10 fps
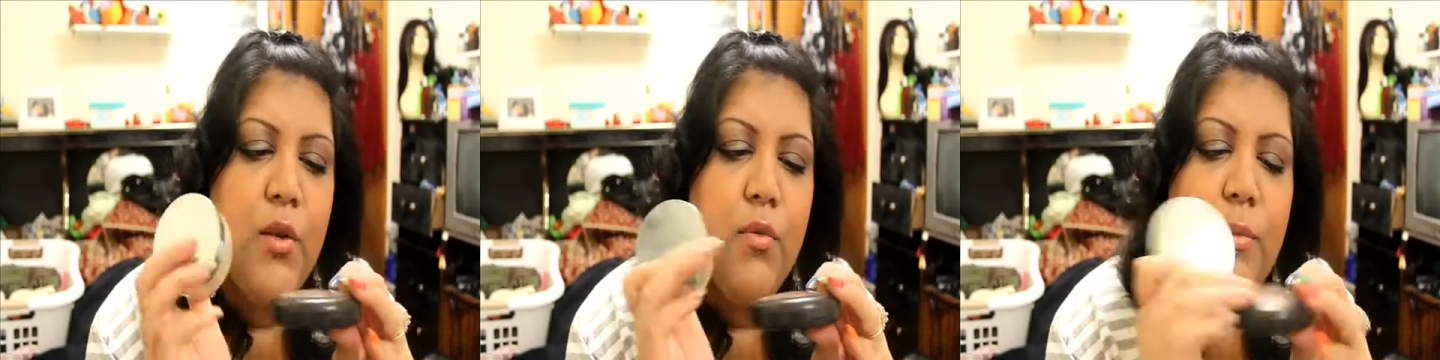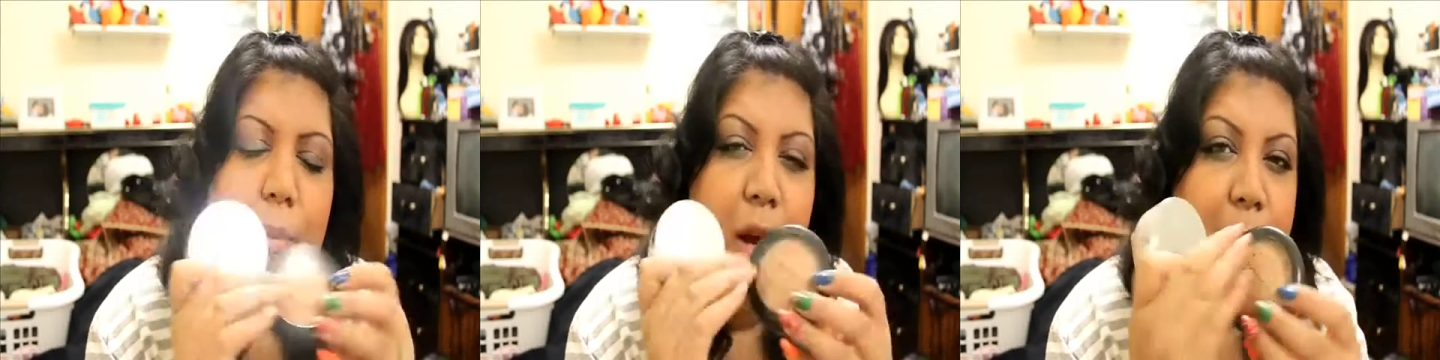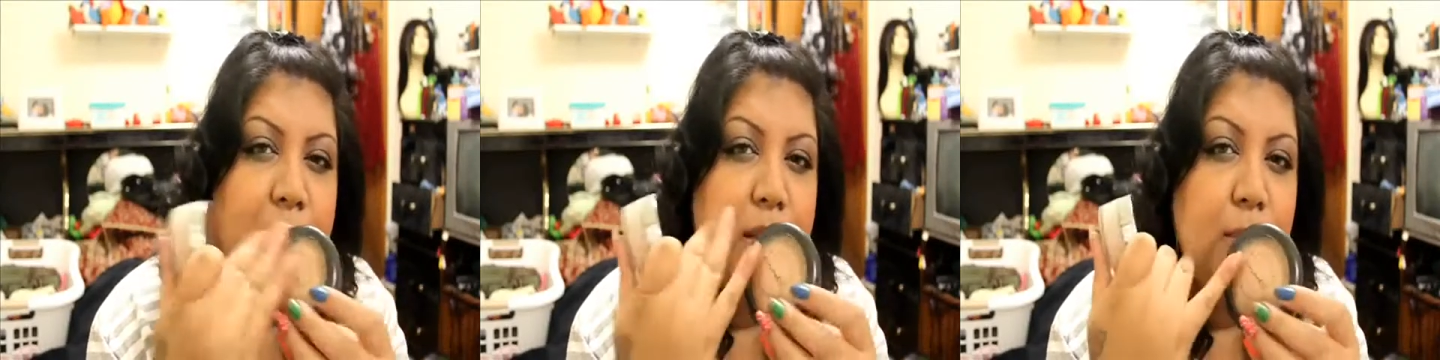don't remember how
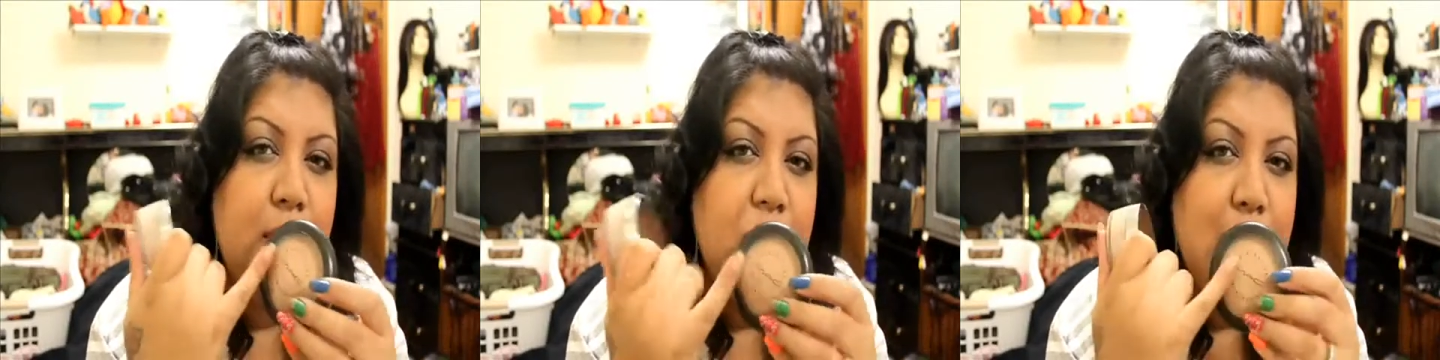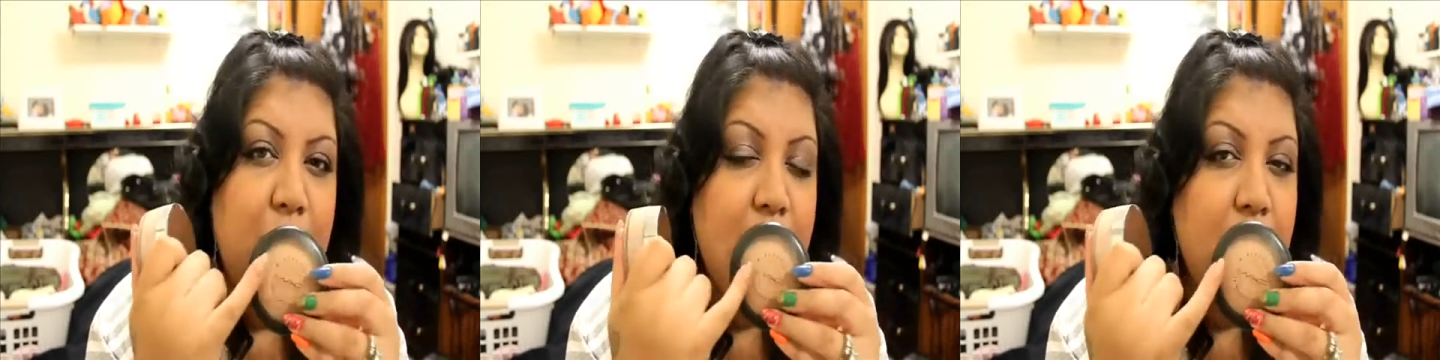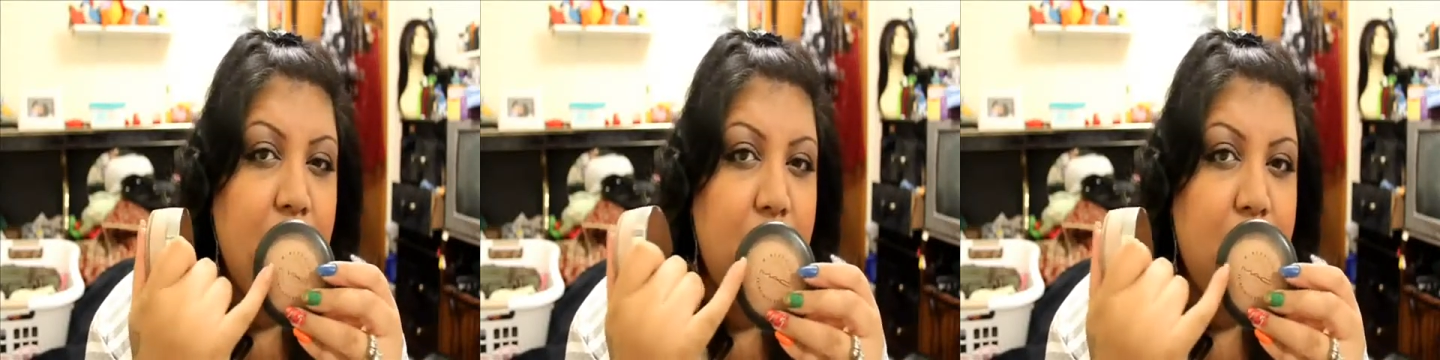much this one is. I believe
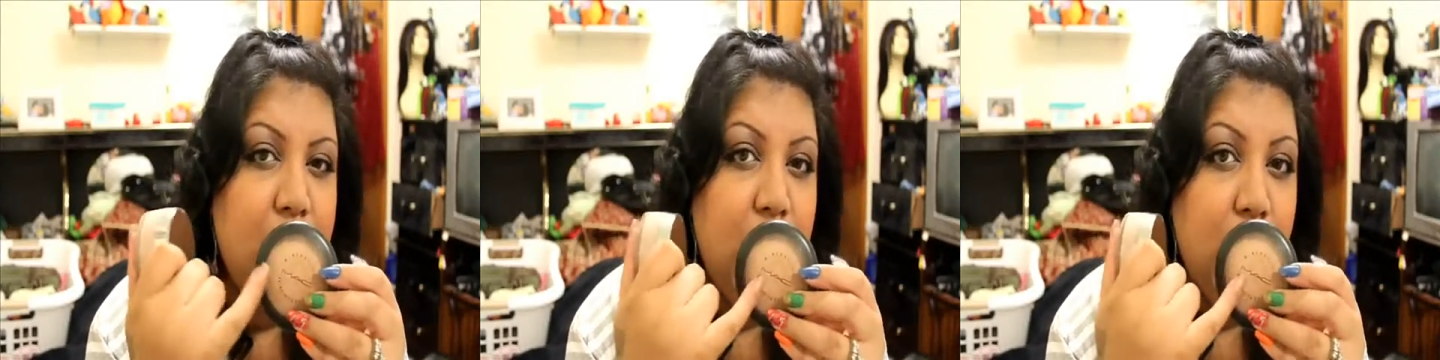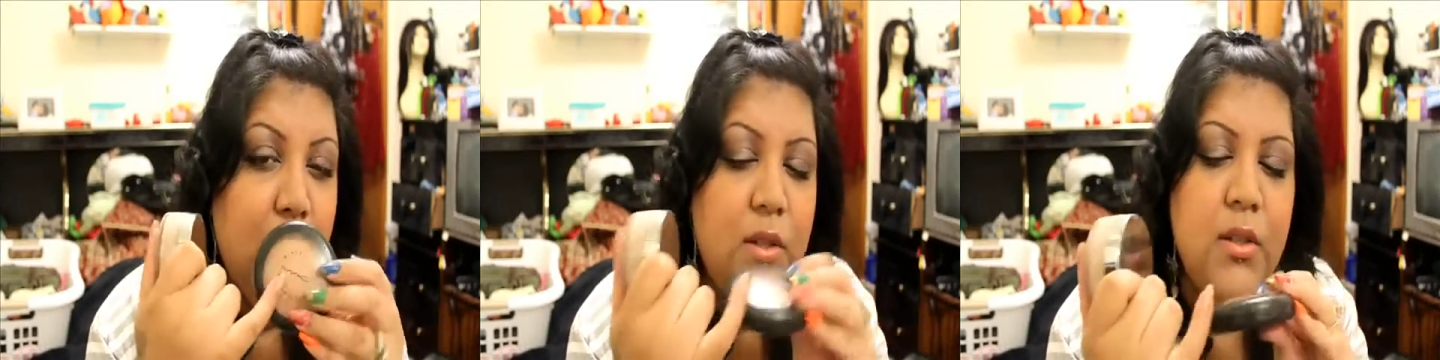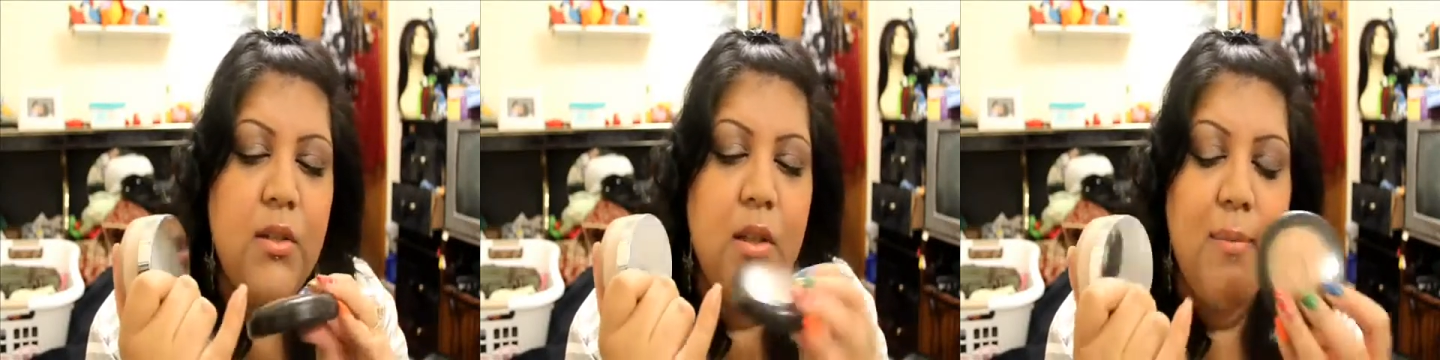it's $30-something,
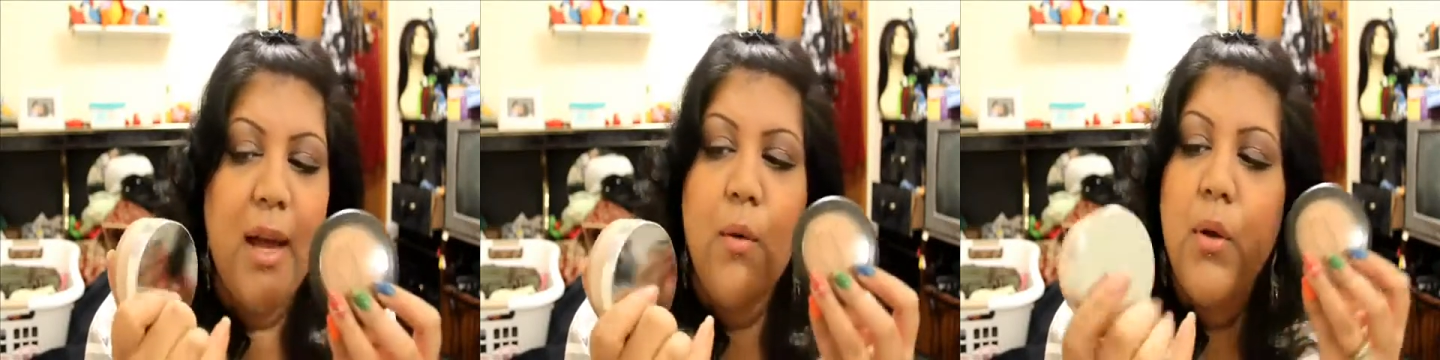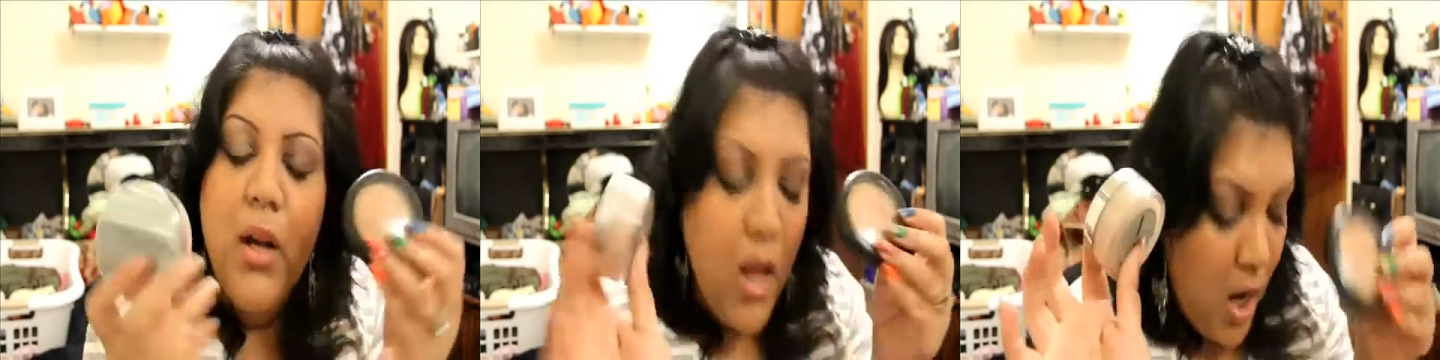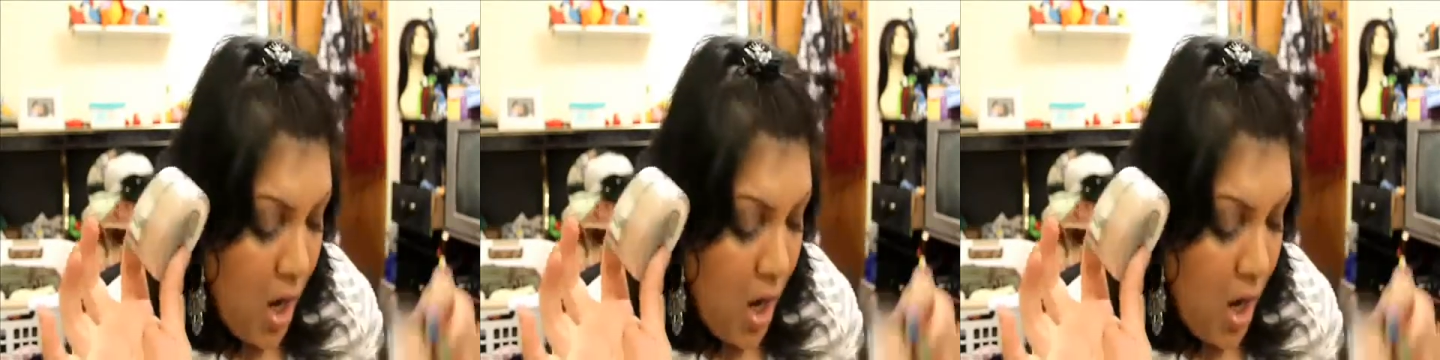the MAC one.